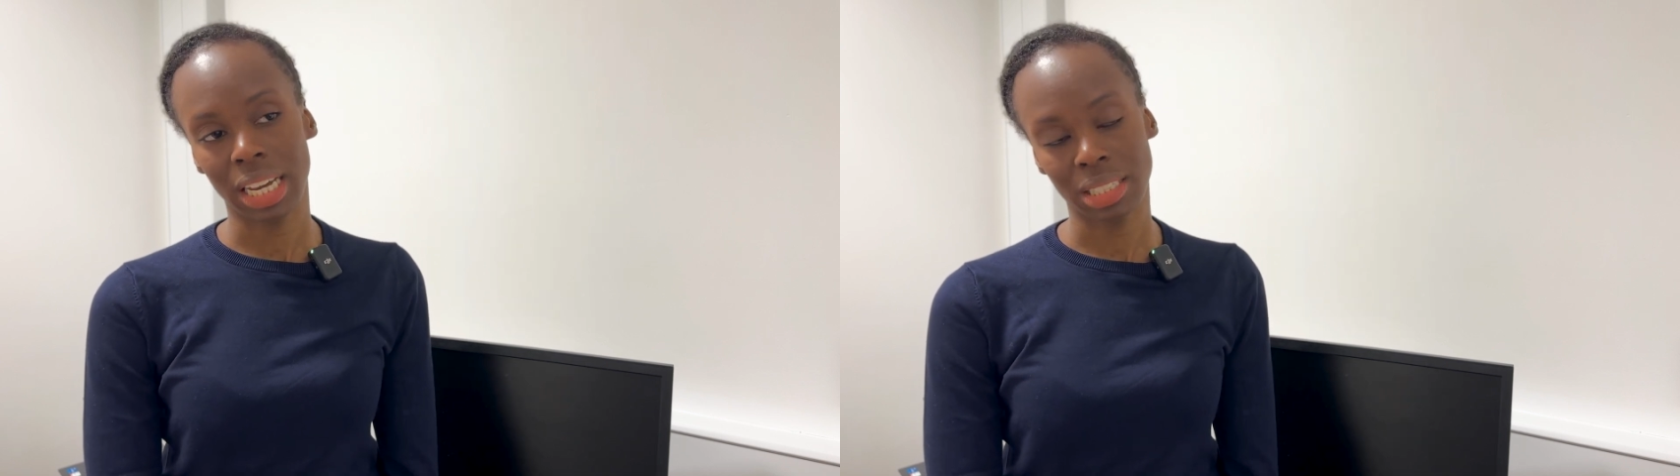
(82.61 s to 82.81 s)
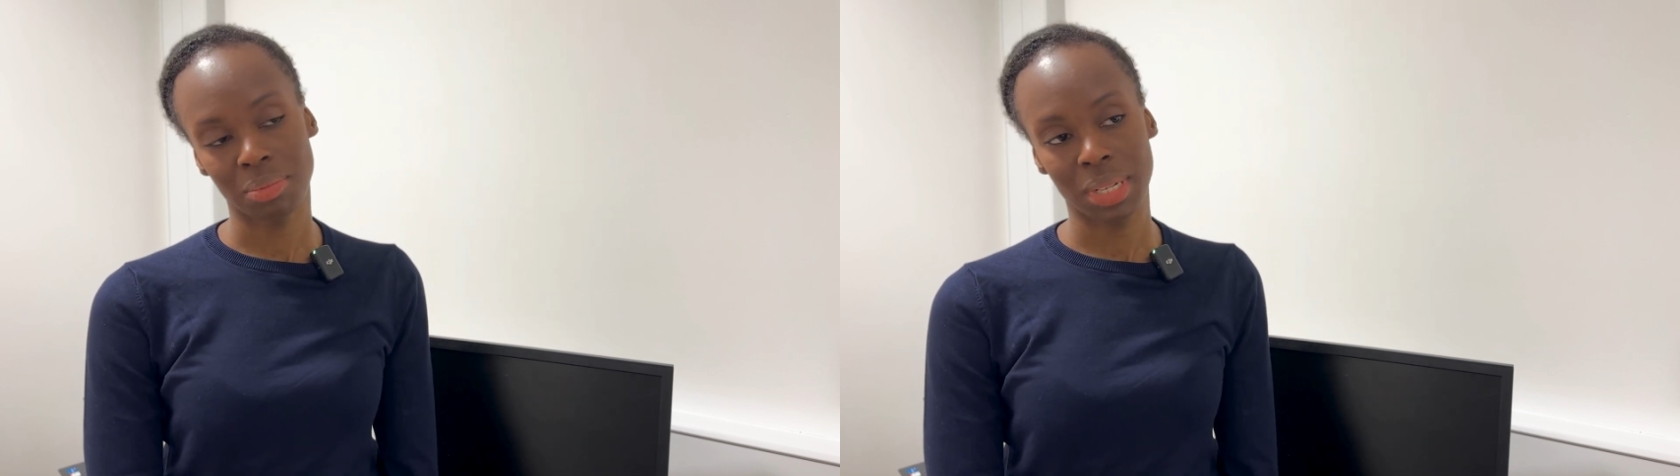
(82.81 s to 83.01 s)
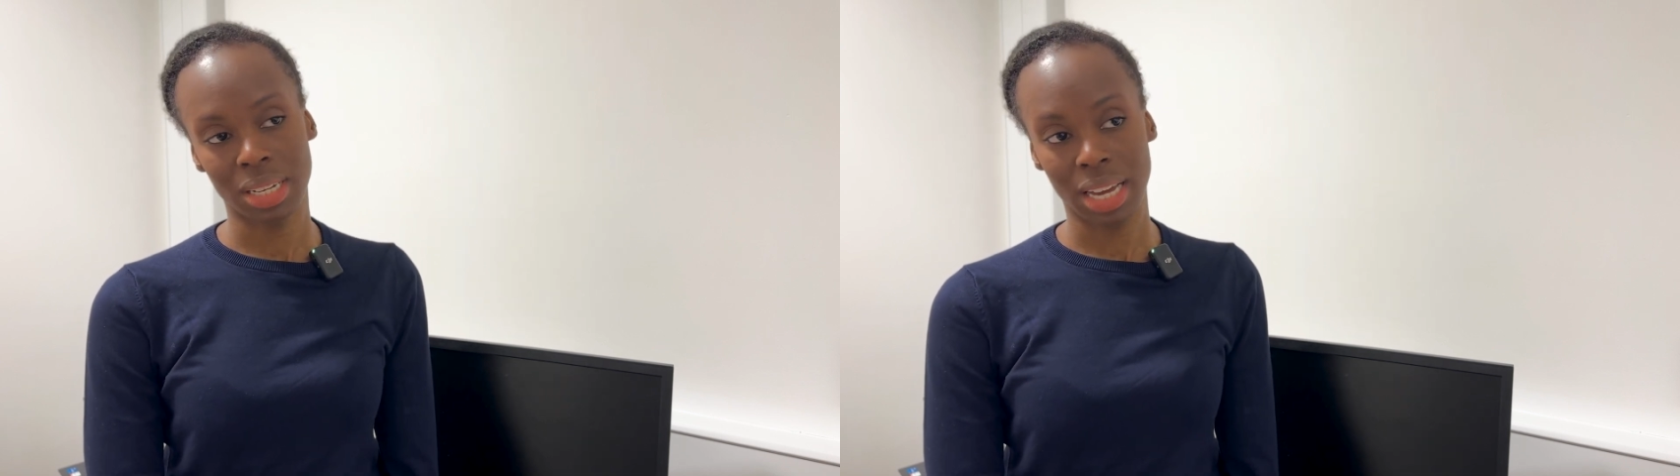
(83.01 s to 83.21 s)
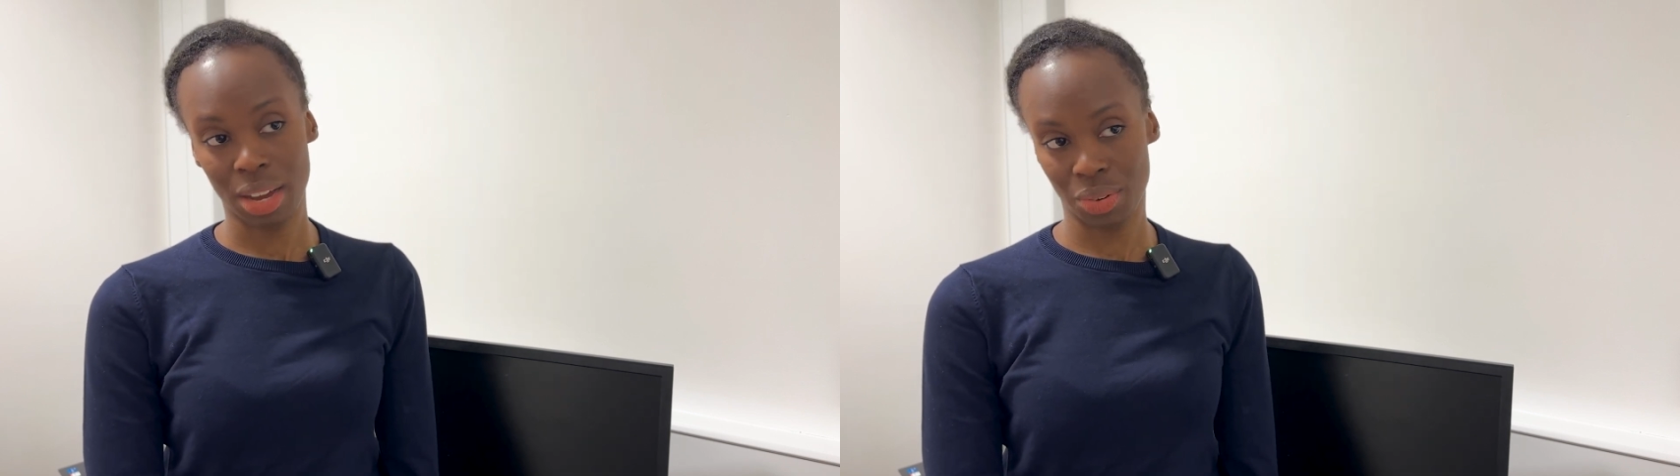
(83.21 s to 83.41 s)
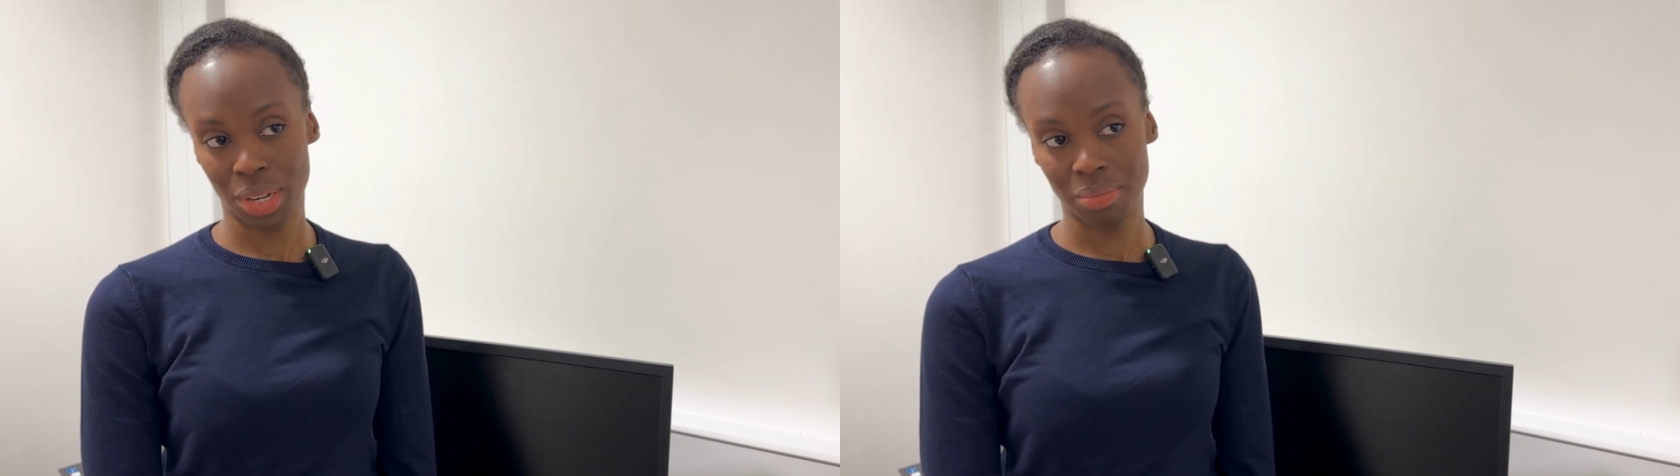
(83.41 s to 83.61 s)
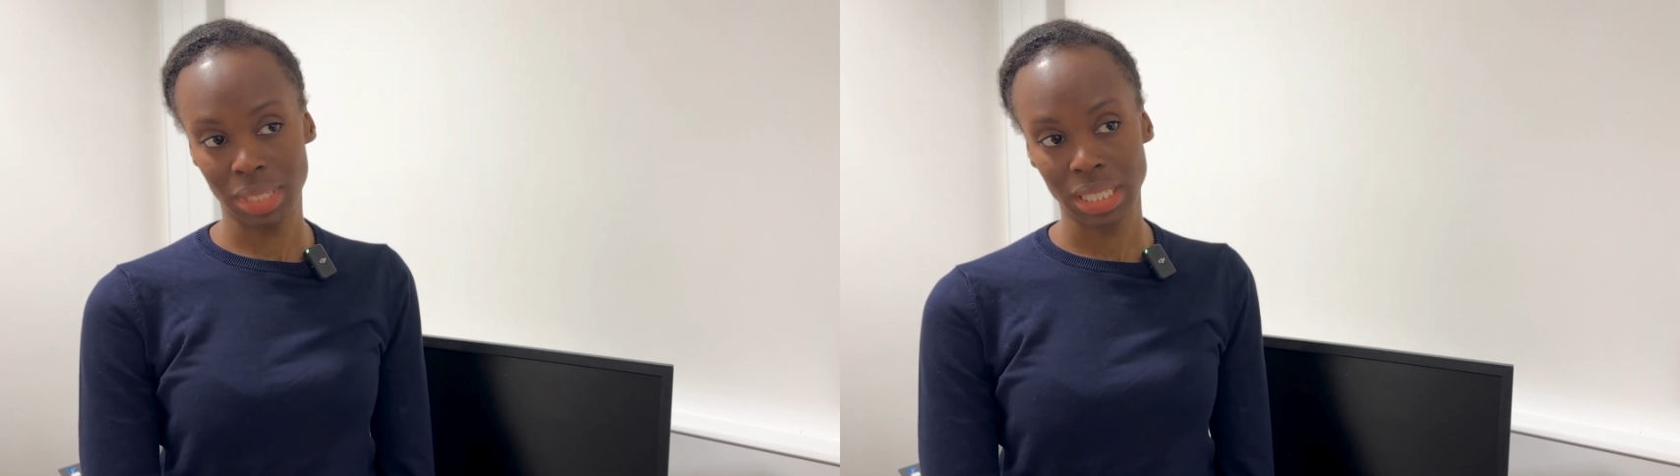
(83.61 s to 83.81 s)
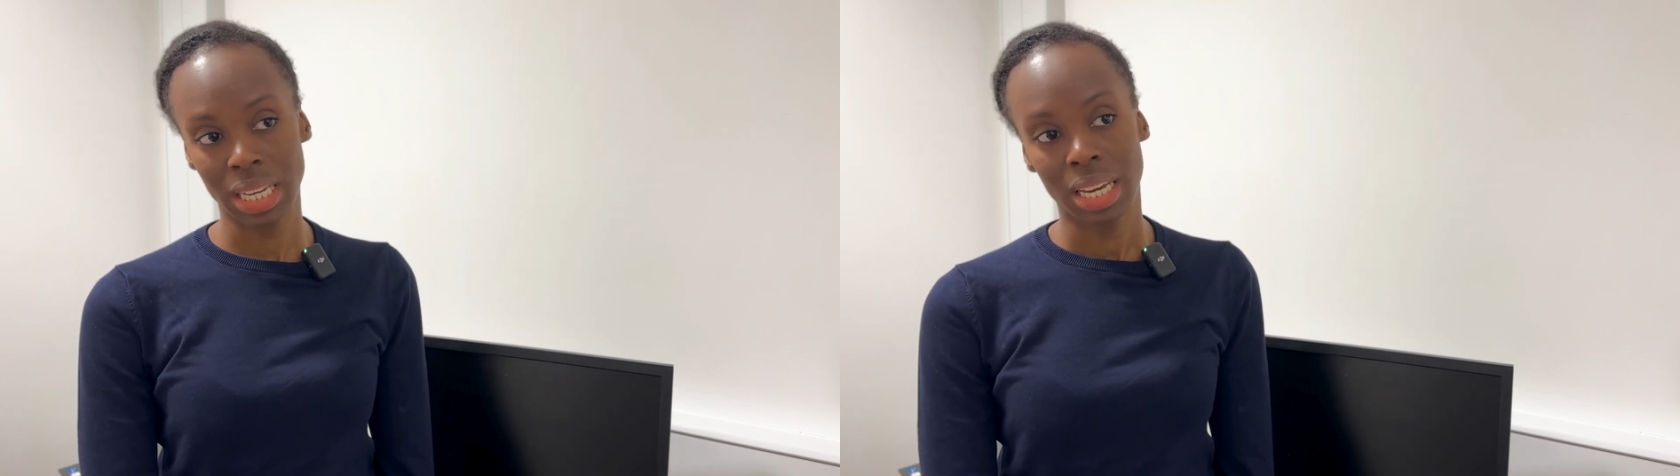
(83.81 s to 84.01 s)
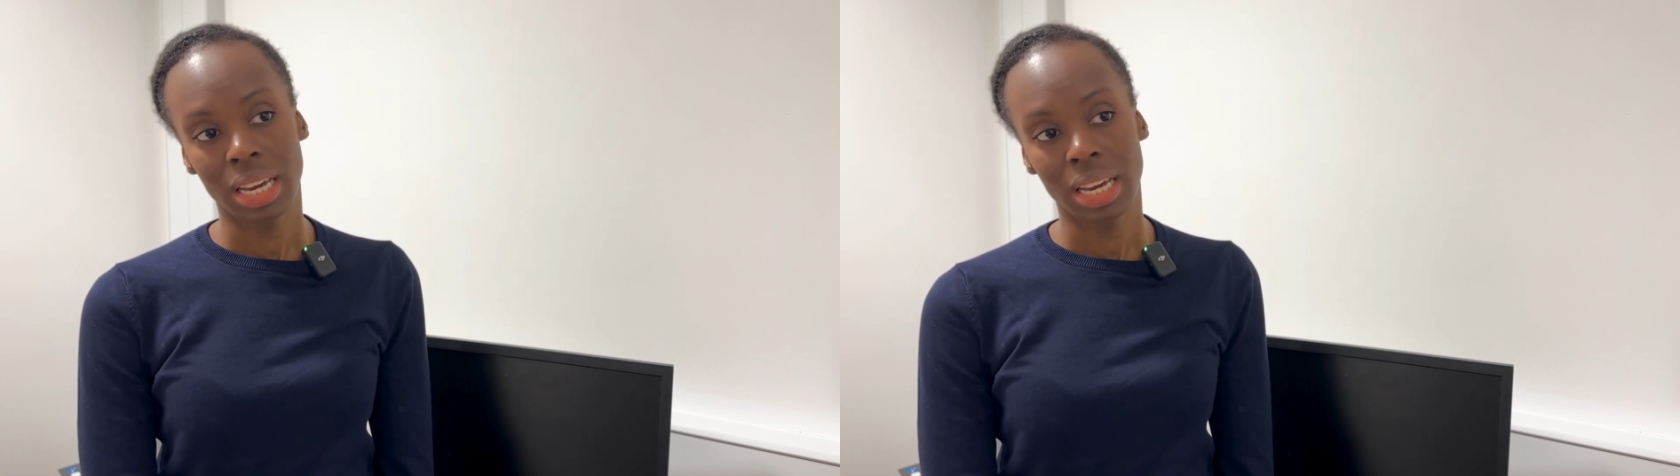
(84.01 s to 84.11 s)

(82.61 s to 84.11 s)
asthma outcomes,